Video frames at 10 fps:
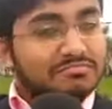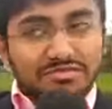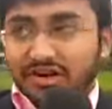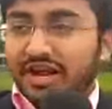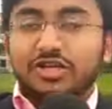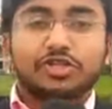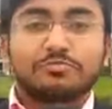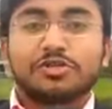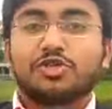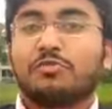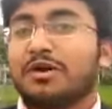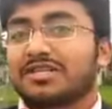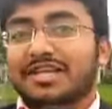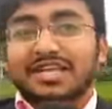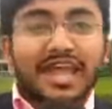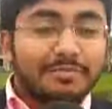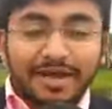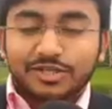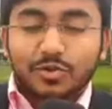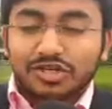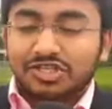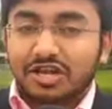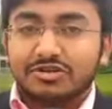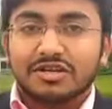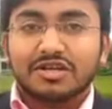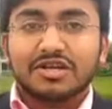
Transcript: The rain should be so much that the game gets washed out.